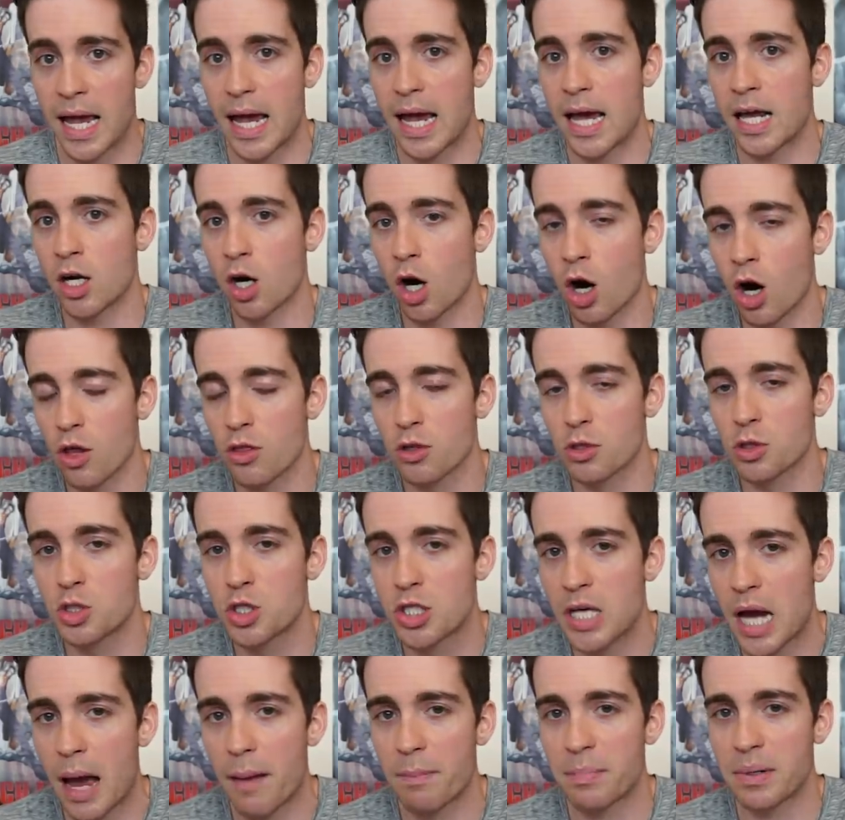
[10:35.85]
and other
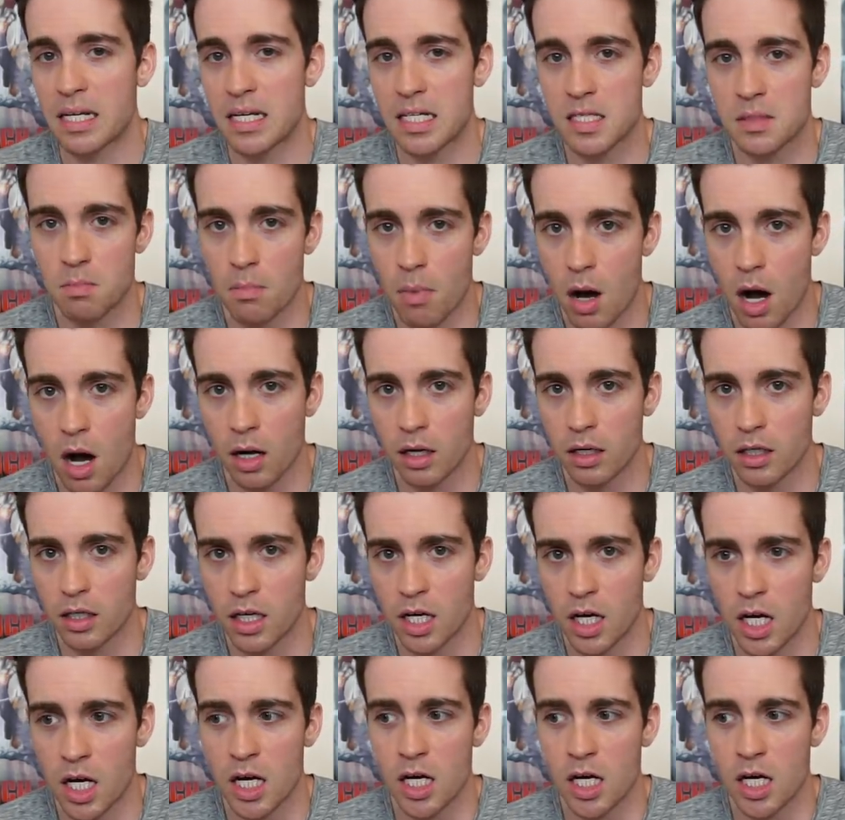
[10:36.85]
Japanese manga